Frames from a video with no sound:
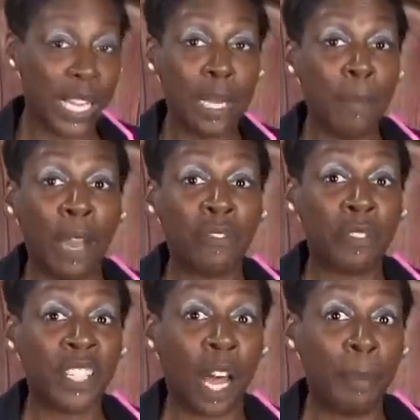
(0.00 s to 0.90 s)
He might have
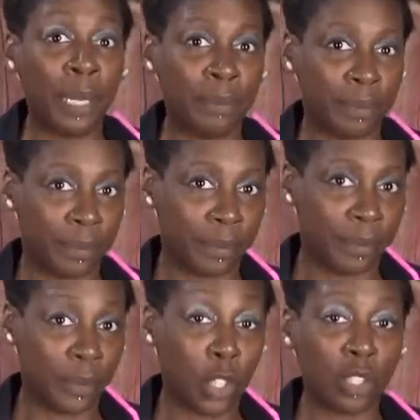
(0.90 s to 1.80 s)
driven a Hummer,
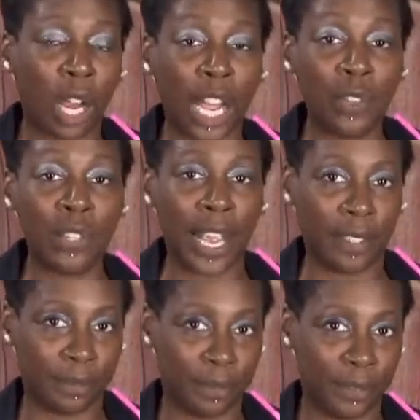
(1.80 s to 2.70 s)
or a
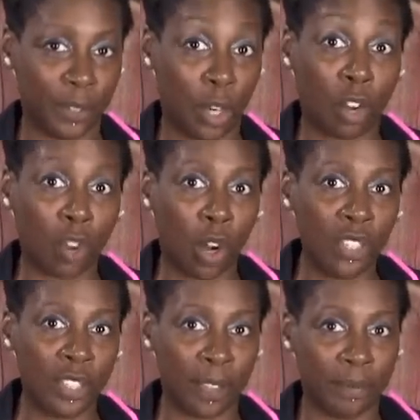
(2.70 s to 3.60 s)
Hyundai, or a
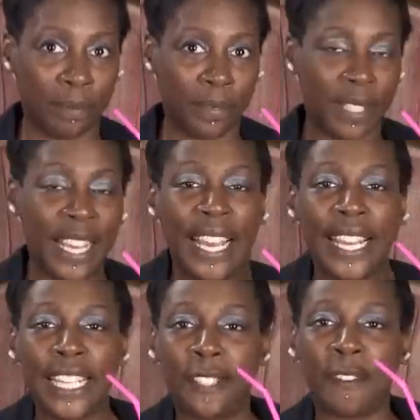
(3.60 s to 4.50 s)
Honda.
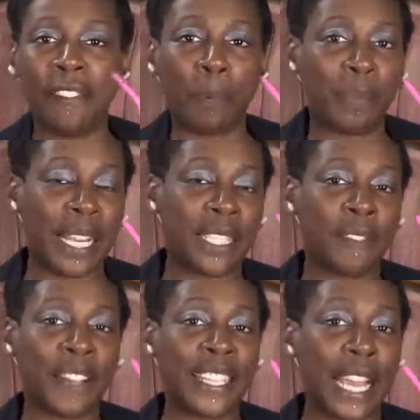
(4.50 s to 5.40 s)
His favourite
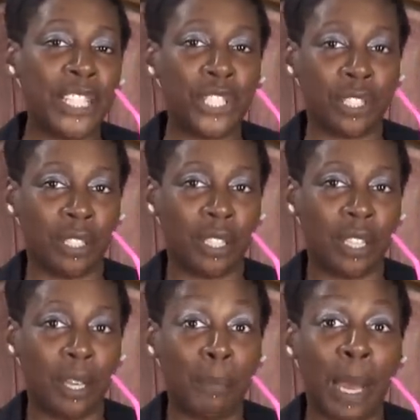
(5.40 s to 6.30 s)
place to vacation
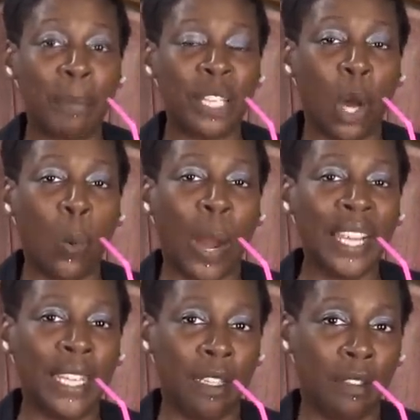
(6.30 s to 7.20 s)
might have been
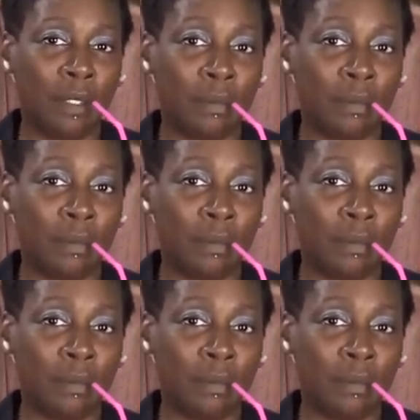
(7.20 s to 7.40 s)
Hawaii.